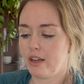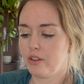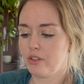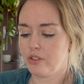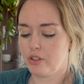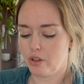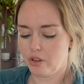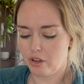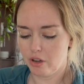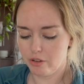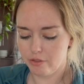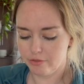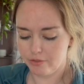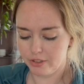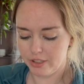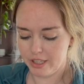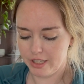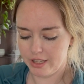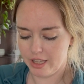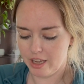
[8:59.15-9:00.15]
so
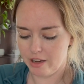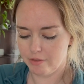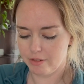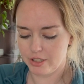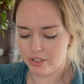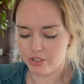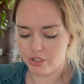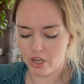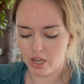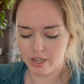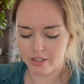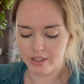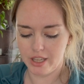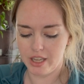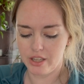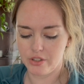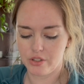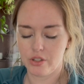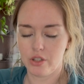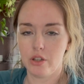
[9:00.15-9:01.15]
hopefully they restock
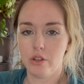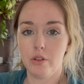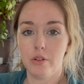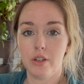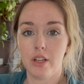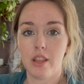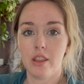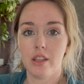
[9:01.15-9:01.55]
that soon.